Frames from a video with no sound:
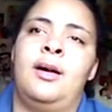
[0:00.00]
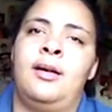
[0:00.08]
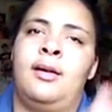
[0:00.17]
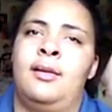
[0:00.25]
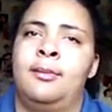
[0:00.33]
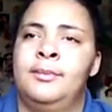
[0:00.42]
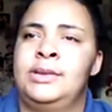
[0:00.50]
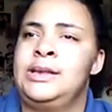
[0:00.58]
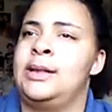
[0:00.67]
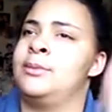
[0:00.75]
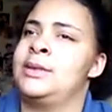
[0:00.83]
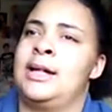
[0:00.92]
um,
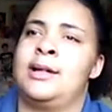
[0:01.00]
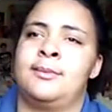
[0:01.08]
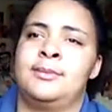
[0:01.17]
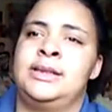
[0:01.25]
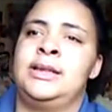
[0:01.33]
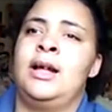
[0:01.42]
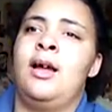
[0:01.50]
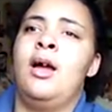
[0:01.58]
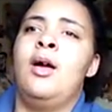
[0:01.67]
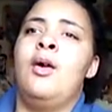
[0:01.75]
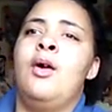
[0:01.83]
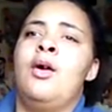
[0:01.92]
sometimes
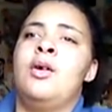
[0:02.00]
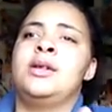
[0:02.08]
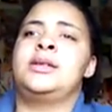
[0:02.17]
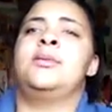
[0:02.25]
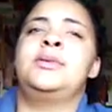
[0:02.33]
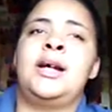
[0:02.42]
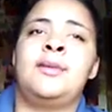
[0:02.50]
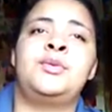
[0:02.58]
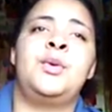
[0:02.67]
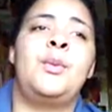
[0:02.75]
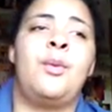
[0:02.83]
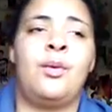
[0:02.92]

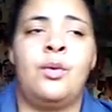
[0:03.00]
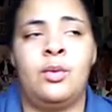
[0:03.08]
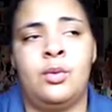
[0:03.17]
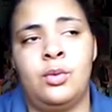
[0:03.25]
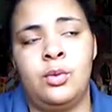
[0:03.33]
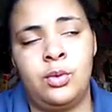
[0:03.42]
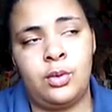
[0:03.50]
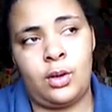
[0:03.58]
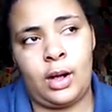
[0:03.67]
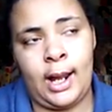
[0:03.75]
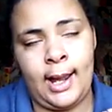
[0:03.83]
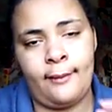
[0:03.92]
sometimes people
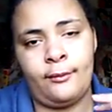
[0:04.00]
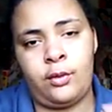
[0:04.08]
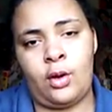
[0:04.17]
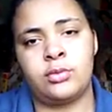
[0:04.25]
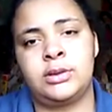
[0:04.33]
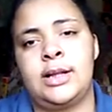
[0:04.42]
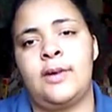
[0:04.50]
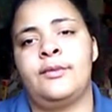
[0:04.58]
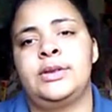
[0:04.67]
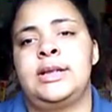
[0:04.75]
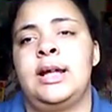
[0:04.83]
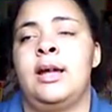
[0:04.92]
have low
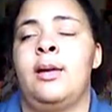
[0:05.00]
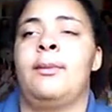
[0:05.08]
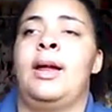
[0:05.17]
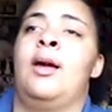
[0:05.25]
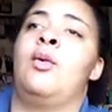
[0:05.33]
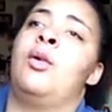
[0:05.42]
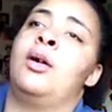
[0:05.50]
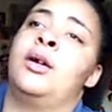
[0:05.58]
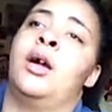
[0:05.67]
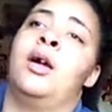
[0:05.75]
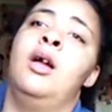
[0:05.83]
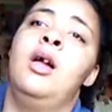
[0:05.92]
self-esteem. They don't
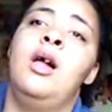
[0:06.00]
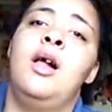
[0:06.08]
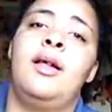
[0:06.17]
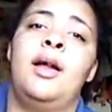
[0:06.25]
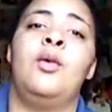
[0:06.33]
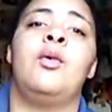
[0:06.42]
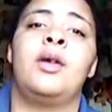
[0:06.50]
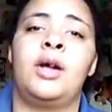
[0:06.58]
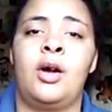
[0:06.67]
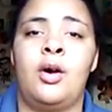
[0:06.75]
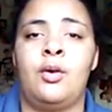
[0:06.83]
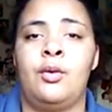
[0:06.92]
wanna they don't
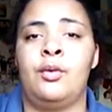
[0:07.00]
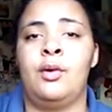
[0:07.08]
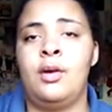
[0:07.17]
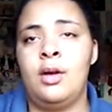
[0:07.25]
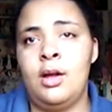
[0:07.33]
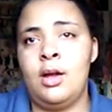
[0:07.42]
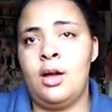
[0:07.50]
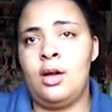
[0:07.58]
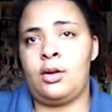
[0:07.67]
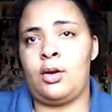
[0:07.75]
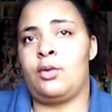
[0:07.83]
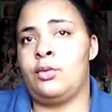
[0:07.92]
wanna go
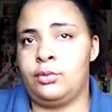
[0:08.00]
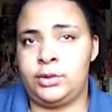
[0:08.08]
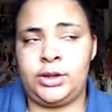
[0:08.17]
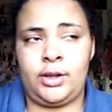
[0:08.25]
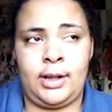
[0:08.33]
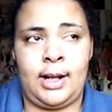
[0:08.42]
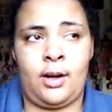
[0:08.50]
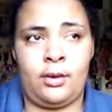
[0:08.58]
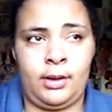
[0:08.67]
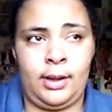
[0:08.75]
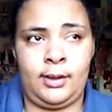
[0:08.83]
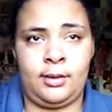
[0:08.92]
go straight
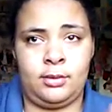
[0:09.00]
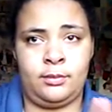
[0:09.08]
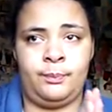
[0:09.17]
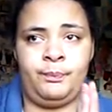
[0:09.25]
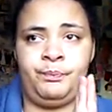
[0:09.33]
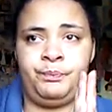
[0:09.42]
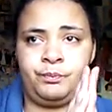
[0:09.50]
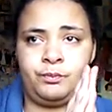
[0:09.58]
out and